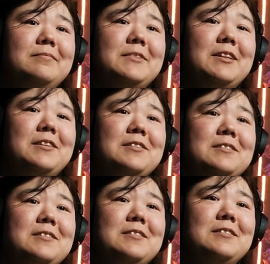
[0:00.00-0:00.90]
Did he
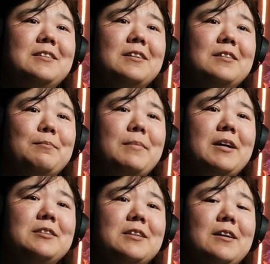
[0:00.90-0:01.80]
just suck the
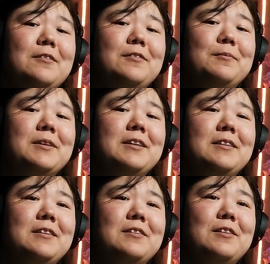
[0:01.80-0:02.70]
magic out of him like he
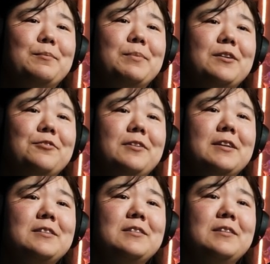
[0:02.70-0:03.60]
did to the
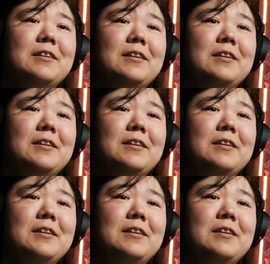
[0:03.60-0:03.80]
butterflies?